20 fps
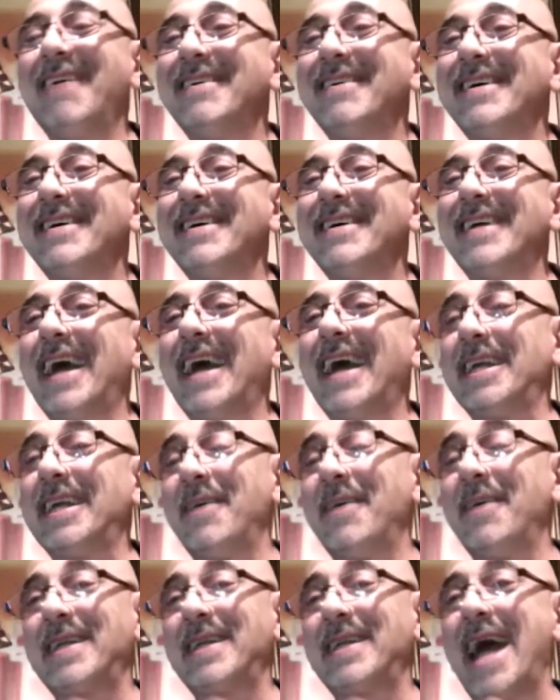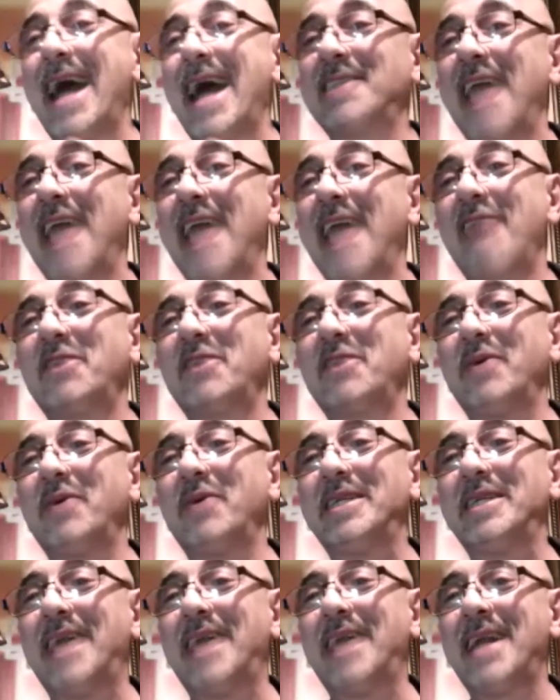Yeah, you know what? Actually, after we're
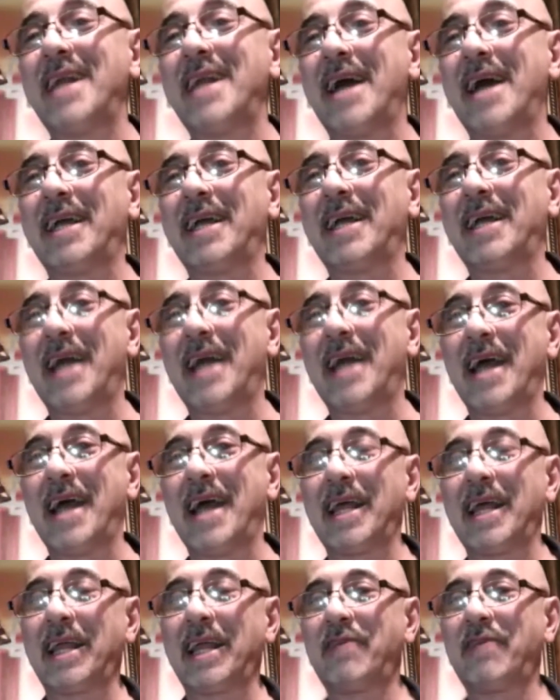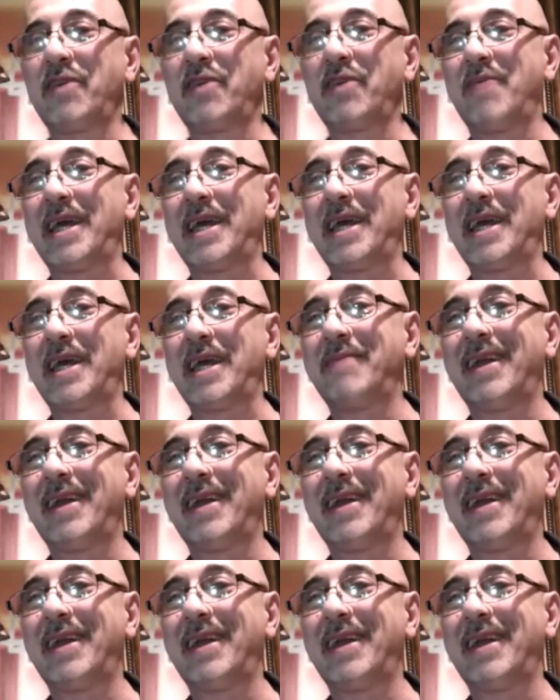done, I'm gonna give you my email.